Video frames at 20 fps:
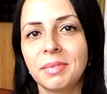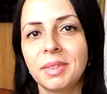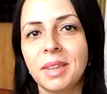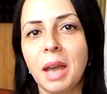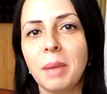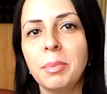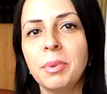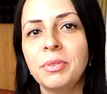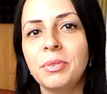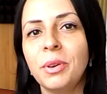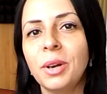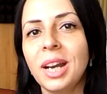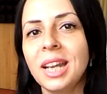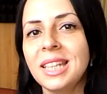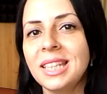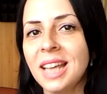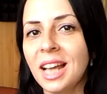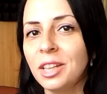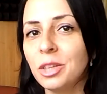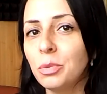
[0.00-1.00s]
Now before I
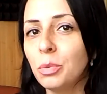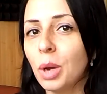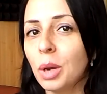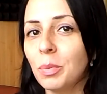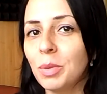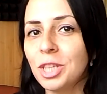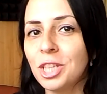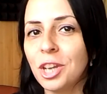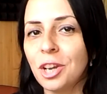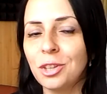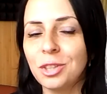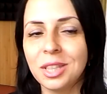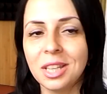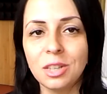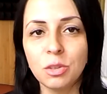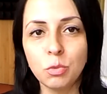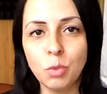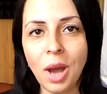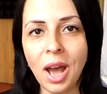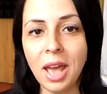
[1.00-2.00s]
tell you what we chose
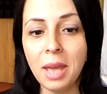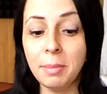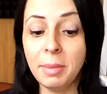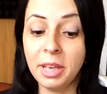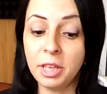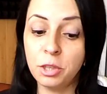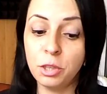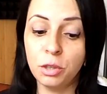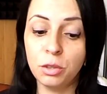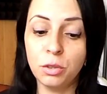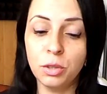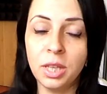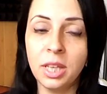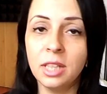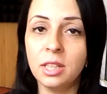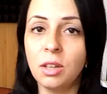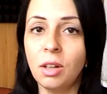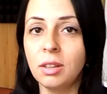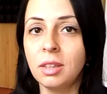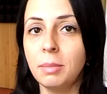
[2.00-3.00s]
and why, make sure to
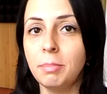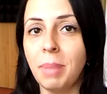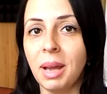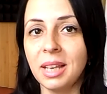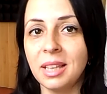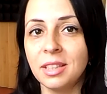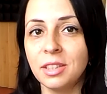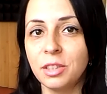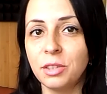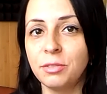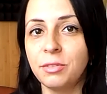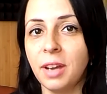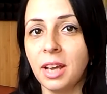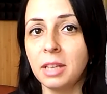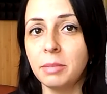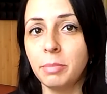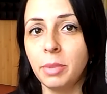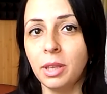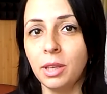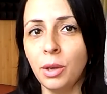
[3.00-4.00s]
hit all the buttons you
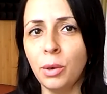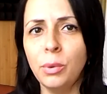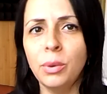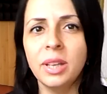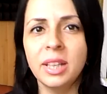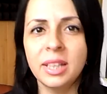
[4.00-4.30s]
find below,